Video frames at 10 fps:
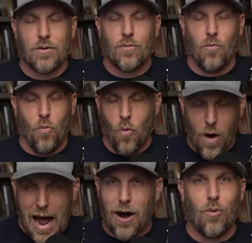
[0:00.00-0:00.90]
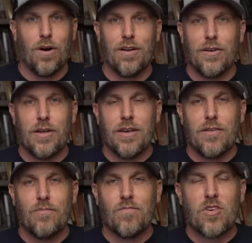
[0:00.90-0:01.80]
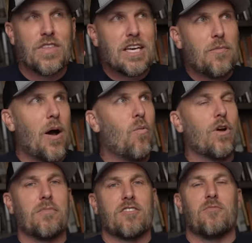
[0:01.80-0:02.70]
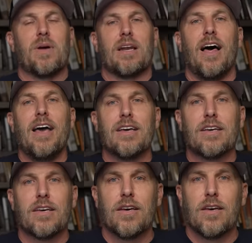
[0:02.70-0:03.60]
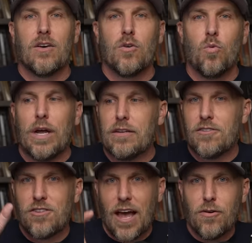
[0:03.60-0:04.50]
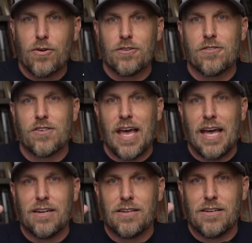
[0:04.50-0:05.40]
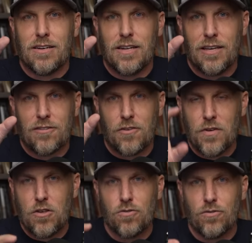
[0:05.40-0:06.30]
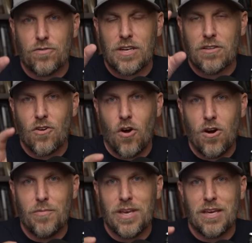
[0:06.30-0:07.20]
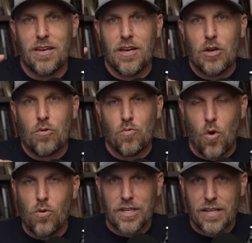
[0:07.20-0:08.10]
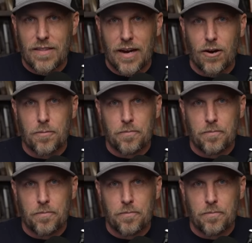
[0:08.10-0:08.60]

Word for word: Wow. So think about what it must have been like when Cyrus and his officials and his army rolled in there.